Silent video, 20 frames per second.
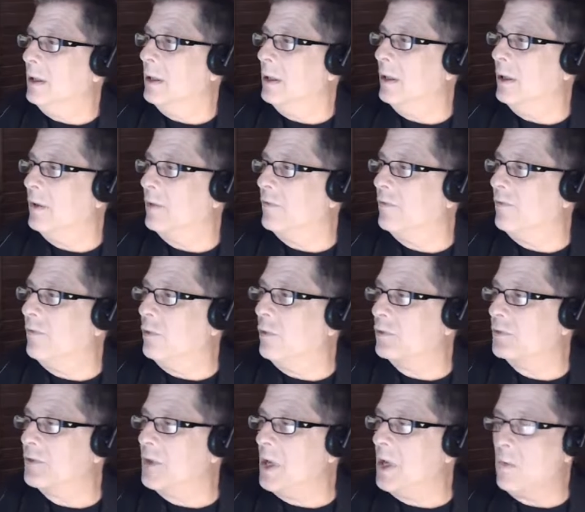Their
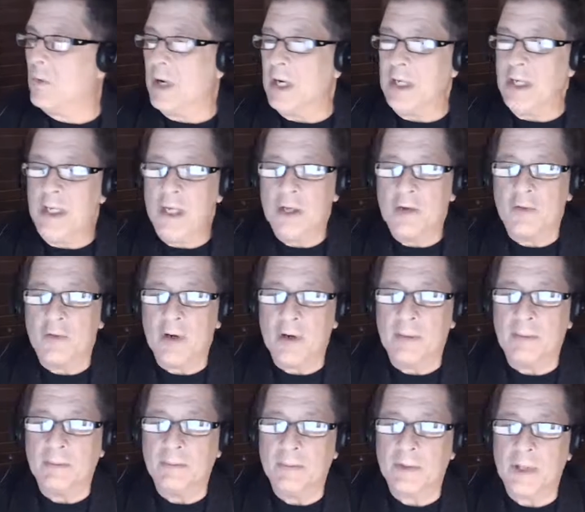full statewide
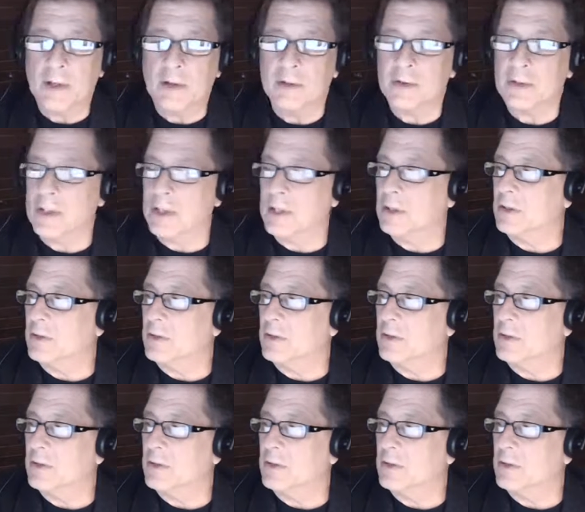decrim goes